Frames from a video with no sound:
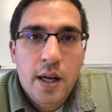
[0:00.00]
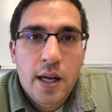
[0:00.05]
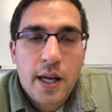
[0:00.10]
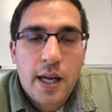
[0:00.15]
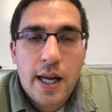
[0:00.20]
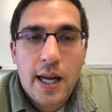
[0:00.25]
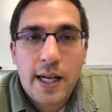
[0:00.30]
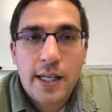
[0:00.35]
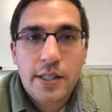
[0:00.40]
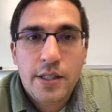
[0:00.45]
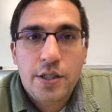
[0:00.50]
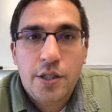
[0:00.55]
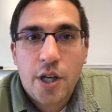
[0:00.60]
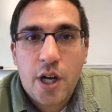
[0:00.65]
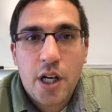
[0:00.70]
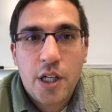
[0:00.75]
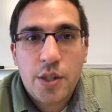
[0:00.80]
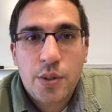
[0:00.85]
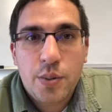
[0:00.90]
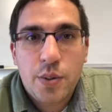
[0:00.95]
As
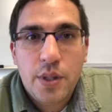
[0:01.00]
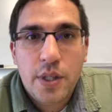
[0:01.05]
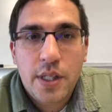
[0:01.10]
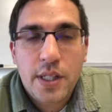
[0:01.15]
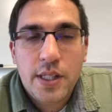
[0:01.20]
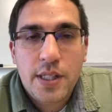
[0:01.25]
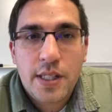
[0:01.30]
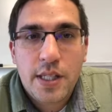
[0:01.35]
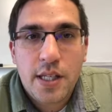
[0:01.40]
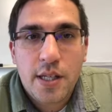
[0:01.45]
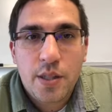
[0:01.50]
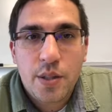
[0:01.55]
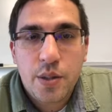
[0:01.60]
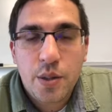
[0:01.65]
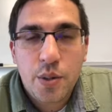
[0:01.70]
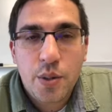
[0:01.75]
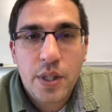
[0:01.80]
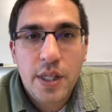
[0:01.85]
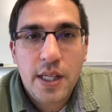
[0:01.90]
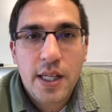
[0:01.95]
Joshua is
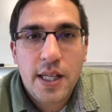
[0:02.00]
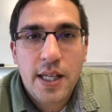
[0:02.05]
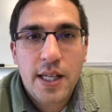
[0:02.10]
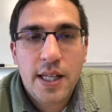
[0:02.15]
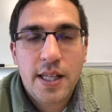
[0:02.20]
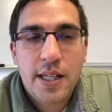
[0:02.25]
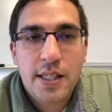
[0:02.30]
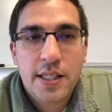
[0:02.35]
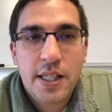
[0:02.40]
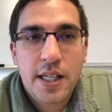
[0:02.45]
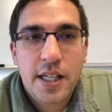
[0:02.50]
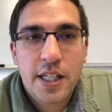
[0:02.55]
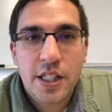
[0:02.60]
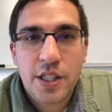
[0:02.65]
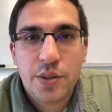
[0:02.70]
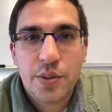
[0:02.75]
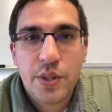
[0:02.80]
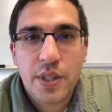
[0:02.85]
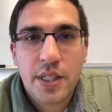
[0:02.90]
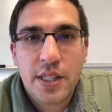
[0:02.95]
concluding this
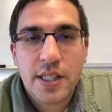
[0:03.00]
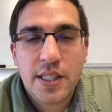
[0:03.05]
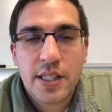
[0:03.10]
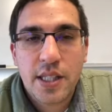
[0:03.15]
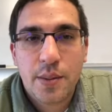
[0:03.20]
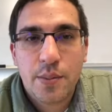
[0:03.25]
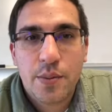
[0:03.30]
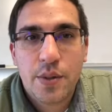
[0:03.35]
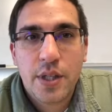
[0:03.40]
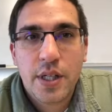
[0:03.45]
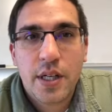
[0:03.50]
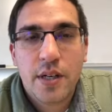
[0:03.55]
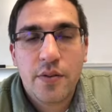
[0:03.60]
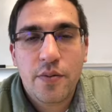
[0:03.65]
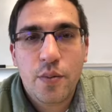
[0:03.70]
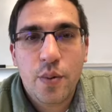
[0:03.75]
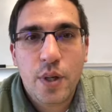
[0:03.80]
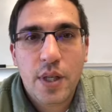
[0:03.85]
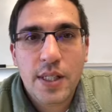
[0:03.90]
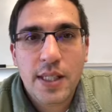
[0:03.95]
history, the summary
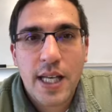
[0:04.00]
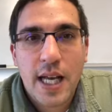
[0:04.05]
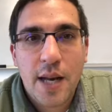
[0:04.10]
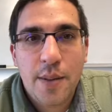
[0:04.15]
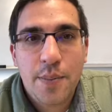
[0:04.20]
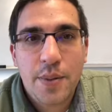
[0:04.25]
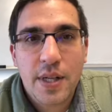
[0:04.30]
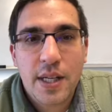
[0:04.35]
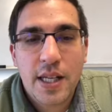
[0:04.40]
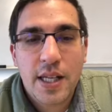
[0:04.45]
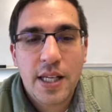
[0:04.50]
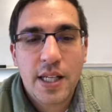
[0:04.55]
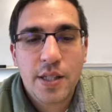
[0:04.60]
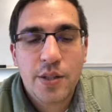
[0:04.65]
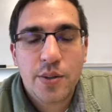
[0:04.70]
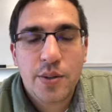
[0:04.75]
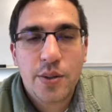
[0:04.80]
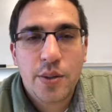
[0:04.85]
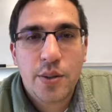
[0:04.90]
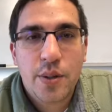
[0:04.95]
of what is happening in
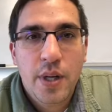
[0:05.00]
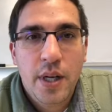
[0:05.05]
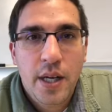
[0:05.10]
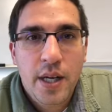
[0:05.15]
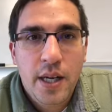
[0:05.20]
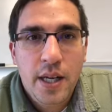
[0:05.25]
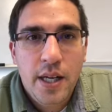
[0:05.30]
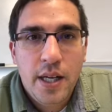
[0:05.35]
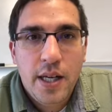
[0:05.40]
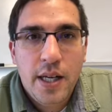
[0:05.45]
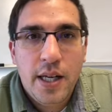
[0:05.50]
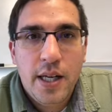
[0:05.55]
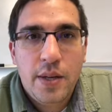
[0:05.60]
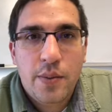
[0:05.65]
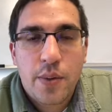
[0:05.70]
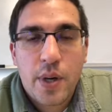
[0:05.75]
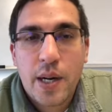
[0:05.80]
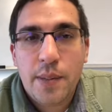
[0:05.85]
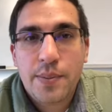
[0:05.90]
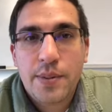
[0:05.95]
Israel, it
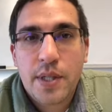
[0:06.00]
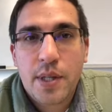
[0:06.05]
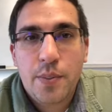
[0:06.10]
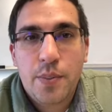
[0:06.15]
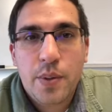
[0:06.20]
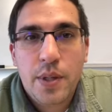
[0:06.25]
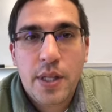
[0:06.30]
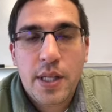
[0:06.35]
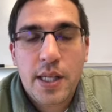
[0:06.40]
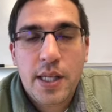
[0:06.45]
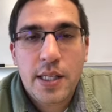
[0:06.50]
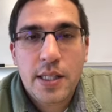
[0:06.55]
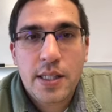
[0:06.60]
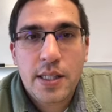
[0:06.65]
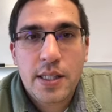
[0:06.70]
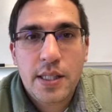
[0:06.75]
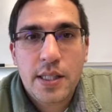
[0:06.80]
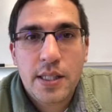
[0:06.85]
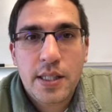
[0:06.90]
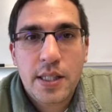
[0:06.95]
wraps up with
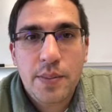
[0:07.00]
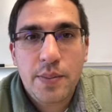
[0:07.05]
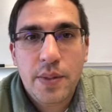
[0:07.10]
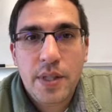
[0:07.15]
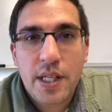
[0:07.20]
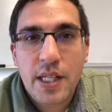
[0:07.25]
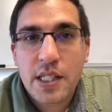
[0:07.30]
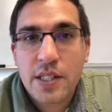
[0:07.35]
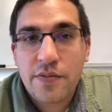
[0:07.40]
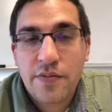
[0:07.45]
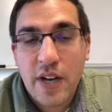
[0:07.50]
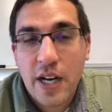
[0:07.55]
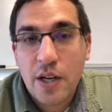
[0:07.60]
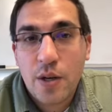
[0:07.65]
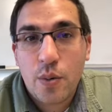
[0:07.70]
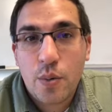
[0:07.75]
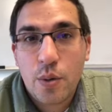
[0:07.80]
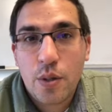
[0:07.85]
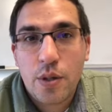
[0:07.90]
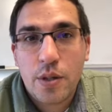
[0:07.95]
his
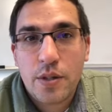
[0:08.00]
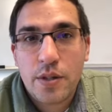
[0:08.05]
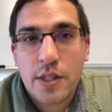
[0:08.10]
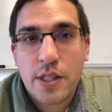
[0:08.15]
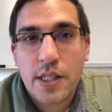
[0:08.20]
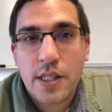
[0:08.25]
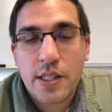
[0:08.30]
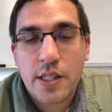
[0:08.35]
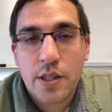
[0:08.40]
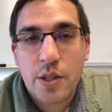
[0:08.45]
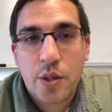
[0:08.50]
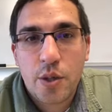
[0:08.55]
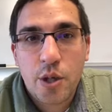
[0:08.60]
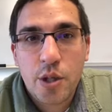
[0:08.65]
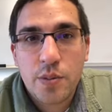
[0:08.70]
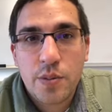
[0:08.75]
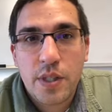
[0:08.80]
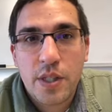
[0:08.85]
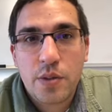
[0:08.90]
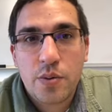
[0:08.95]
final words, his
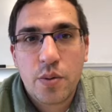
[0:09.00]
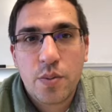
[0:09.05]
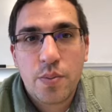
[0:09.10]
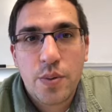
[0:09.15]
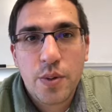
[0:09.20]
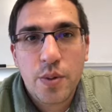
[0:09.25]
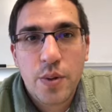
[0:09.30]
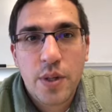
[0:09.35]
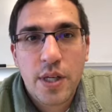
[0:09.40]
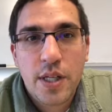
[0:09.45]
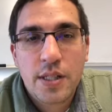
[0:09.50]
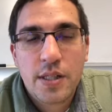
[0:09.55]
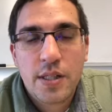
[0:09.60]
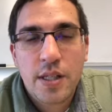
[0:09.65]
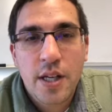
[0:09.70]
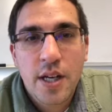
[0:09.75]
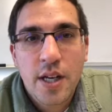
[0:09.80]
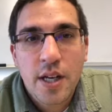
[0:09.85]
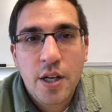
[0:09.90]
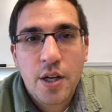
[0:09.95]
encouragement, his rebuke, his
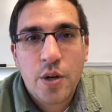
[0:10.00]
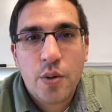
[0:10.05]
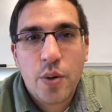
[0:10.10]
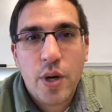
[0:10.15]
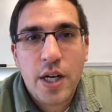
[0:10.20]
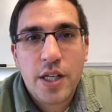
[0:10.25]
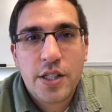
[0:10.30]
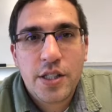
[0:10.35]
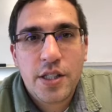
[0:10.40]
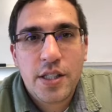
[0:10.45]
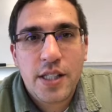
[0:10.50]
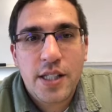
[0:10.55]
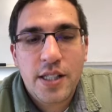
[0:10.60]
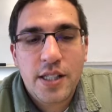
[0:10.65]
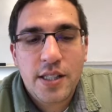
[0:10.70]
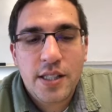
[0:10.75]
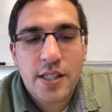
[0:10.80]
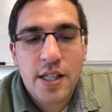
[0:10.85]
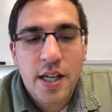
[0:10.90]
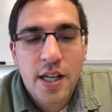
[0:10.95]
correction,
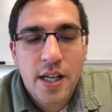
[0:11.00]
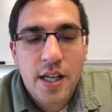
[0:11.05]
his